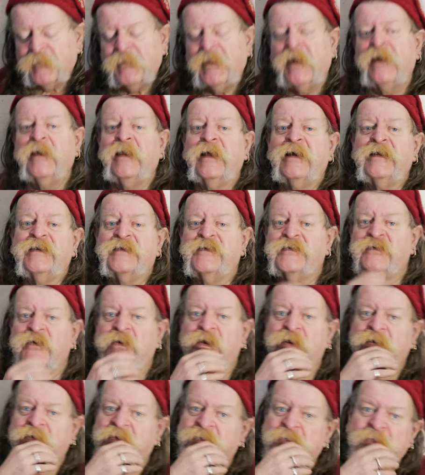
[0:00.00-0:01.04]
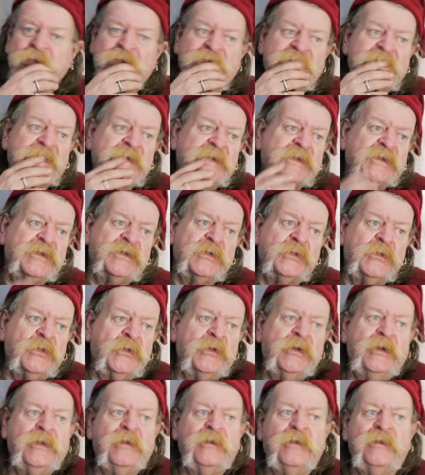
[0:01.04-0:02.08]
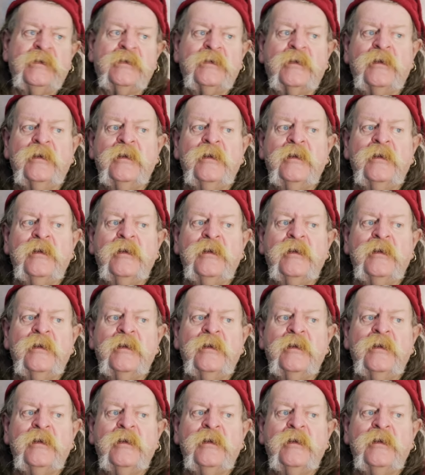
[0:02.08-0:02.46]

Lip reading: Yeah, that strikes me as a story that